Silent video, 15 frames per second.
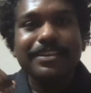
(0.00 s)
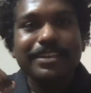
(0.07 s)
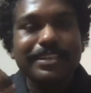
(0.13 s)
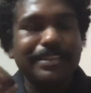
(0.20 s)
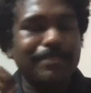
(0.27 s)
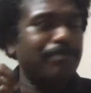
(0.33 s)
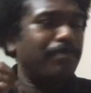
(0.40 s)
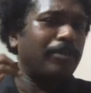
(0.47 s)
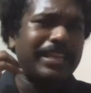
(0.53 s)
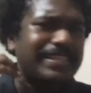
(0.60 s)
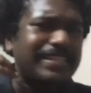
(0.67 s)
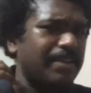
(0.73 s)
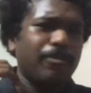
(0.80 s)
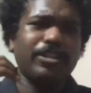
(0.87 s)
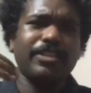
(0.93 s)
let's say
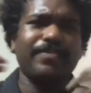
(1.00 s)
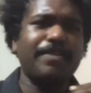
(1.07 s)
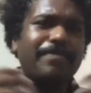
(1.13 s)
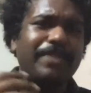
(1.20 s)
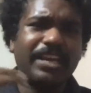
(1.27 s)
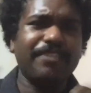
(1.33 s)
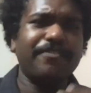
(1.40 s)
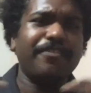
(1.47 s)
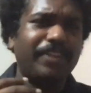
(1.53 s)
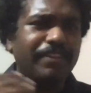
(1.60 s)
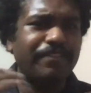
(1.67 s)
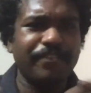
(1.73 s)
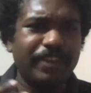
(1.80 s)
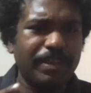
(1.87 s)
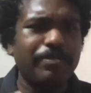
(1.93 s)
both of them take a fifty fifty
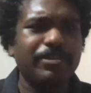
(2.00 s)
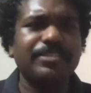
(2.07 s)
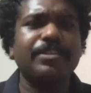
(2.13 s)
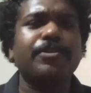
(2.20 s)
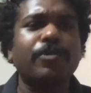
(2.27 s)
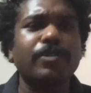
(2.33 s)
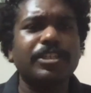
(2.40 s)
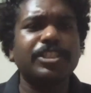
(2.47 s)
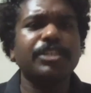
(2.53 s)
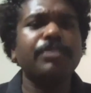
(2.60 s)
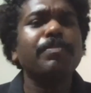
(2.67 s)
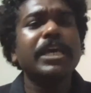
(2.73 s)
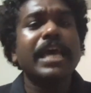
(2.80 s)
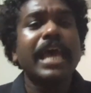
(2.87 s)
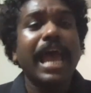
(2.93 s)
percent ownership
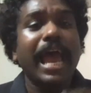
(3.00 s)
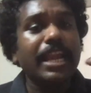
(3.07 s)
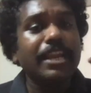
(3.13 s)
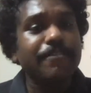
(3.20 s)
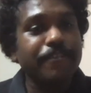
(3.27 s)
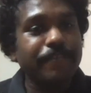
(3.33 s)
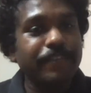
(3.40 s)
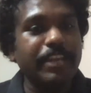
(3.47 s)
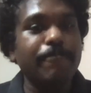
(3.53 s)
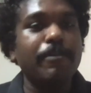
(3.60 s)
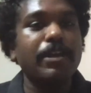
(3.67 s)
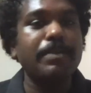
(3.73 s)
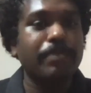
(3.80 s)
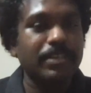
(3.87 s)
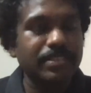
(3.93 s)
and a fifty-one
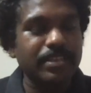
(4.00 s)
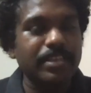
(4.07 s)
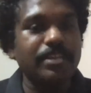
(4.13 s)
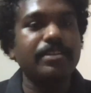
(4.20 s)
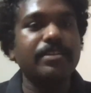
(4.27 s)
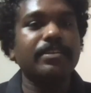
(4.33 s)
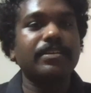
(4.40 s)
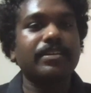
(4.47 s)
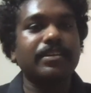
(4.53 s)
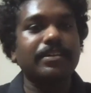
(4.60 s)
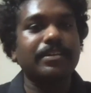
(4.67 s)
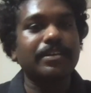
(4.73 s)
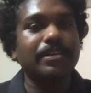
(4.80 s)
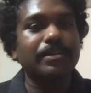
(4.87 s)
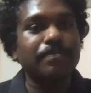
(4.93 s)
percent
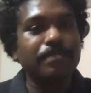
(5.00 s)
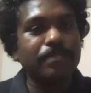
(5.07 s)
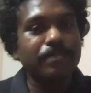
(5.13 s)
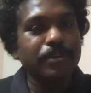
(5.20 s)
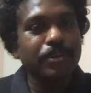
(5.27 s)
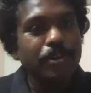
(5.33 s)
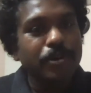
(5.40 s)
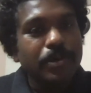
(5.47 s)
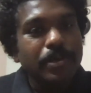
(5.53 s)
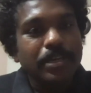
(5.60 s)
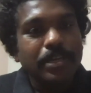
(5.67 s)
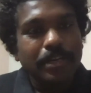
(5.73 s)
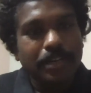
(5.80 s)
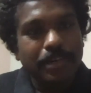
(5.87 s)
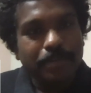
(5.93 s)
uh, you know,
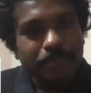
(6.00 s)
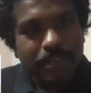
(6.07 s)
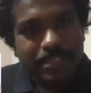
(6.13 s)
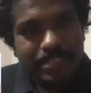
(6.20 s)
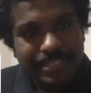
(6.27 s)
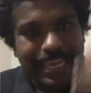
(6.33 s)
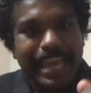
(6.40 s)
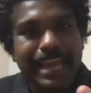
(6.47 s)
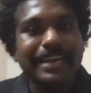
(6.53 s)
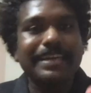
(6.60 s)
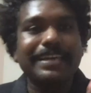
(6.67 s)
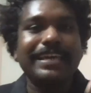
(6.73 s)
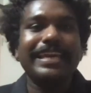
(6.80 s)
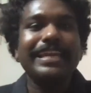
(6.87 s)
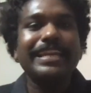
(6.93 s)
uh, a stake
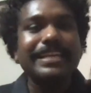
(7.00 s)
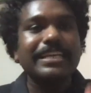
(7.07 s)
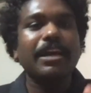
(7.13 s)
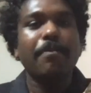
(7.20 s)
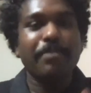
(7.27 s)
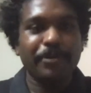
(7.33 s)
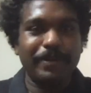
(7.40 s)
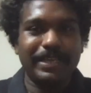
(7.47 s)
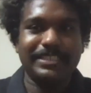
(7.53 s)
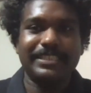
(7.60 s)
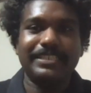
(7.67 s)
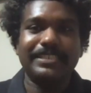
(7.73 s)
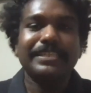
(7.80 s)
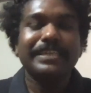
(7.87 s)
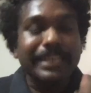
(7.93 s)
in computation
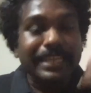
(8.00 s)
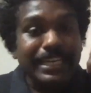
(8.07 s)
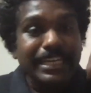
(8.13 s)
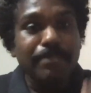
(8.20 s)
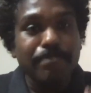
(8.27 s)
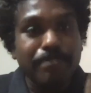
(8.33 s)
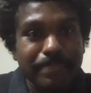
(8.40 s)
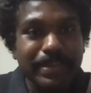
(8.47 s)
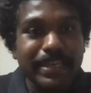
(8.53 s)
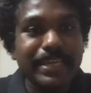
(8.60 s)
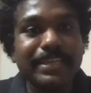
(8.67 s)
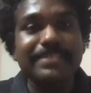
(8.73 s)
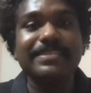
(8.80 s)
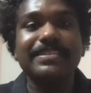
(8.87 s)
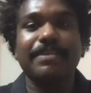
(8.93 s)
really means
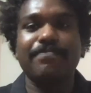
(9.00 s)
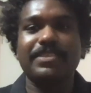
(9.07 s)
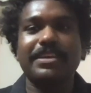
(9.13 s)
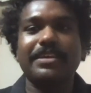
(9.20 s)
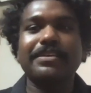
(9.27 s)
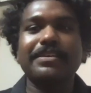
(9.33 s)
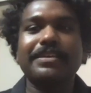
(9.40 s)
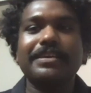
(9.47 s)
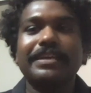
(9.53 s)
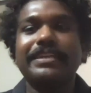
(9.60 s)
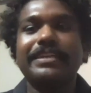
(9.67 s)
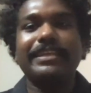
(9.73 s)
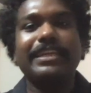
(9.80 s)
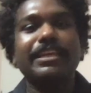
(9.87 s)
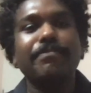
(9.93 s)
something. It
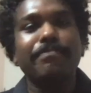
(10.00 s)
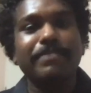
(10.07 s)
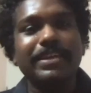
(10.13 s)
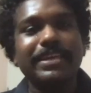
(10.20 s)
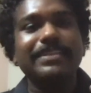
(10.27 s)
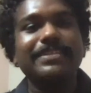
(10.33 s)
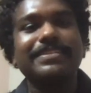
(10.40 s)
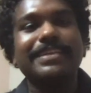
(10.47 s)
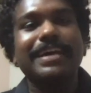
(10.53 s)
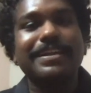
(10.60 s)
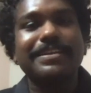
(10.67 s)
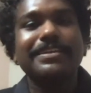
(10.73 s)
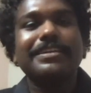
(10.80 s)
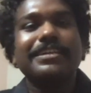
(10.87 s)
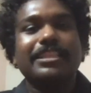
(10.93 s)
really means that
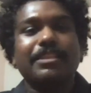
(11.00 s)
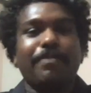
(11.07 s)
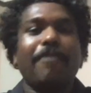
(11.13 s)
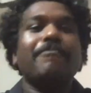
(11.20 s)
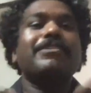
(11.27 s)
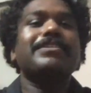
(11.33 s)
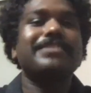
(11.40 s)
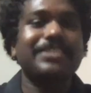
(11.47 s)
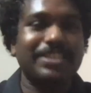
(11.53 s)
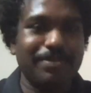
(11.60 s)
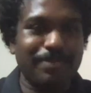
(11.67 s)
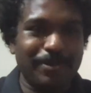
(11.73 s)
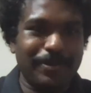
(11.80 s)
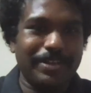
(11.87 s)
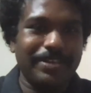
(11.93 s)
the power is
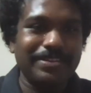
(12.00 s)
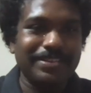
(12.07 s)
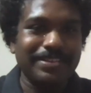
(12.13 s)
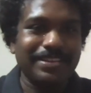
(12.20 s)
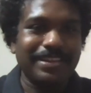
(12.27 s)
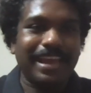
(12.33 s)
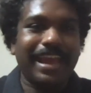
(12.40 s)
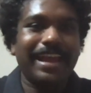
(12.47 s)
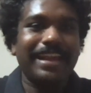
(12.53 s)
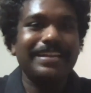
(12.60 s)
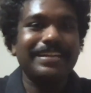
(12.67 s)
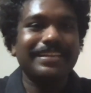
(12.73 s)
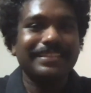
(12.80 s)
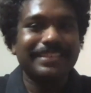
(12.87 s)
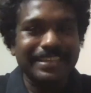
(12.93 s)
distributed and
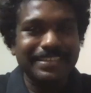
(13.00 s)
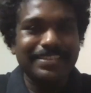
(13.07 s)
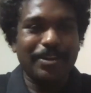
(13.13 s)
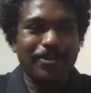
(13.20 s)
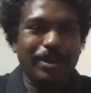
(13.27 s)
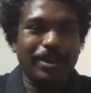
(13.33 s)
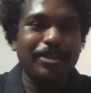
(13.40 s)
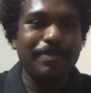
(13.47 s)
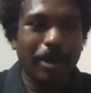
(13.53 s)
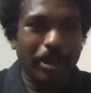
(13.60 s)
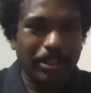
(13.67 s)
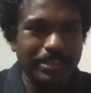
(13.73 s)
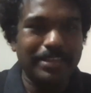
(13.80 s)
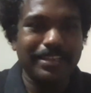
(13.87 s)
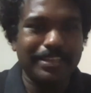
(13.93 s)
things are going to be
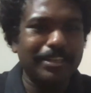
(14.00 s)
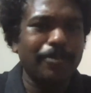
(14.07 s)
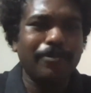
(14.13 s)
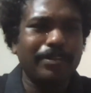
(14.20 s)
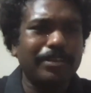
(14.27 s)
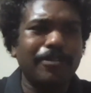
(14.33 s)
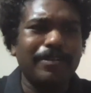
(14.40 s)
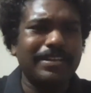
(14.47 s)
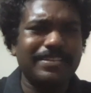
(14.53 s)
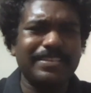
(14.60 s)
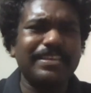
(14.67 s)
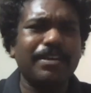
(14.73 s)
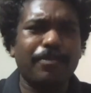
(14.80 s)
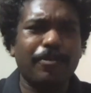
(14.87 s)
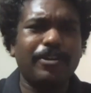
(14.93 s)
authentic. Now, now let's think
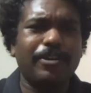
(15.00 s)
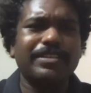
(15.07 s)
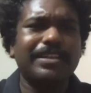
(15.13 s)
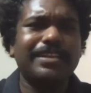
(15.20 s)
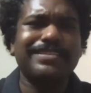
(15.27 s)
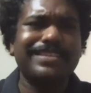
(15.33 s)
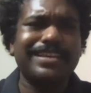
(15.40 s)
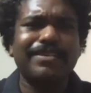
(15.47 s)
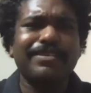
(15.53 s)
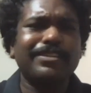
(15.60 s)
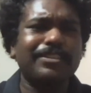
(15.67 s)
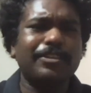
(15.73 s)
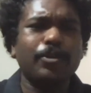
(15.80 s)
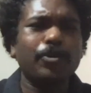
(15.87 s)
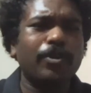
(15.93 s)
about it. Let's say the
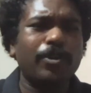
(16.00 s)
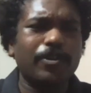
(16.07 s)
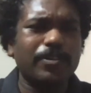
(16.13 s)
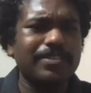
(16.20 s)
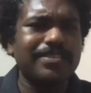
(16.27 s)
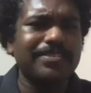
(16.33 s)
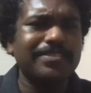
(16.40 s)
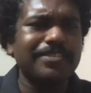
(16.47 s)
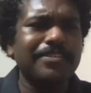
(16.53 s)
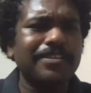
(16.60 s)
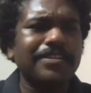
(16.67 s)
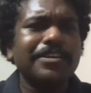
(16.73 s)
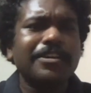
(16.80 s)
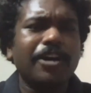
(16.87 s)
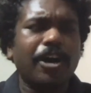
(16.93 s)
two grocers here
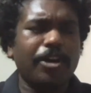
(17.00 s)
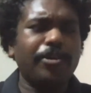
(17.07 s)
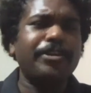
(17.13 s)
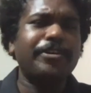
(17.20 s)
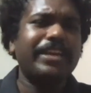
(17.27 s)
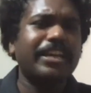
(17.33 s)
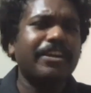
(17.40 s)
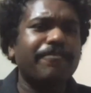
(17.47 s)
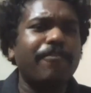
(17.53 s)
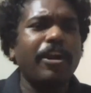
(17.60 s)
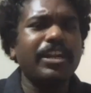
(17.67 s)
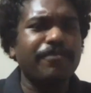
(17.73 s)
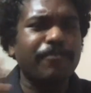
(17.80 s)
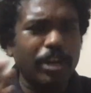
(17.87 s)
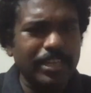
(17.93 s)
are going to take a forty
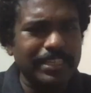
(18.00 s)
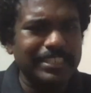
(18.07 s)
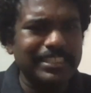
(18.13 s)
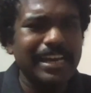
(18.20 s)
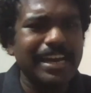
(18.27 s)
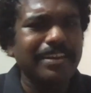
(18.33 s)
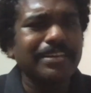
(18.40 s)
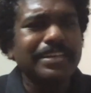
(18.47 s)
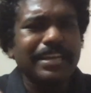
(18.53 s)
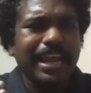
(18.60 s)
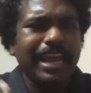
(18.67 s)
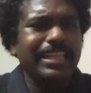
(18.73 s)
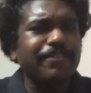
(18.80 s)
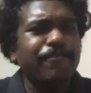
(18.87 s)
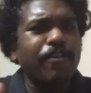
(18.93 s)
forty share and the
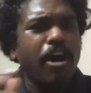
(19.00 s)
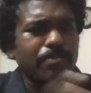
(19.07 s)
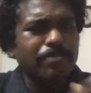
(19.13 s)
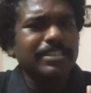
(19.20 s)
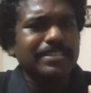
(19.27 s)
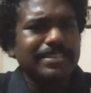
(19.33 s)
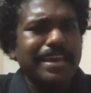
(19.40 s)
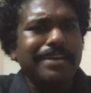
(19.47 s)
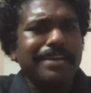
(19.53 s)
farmers take a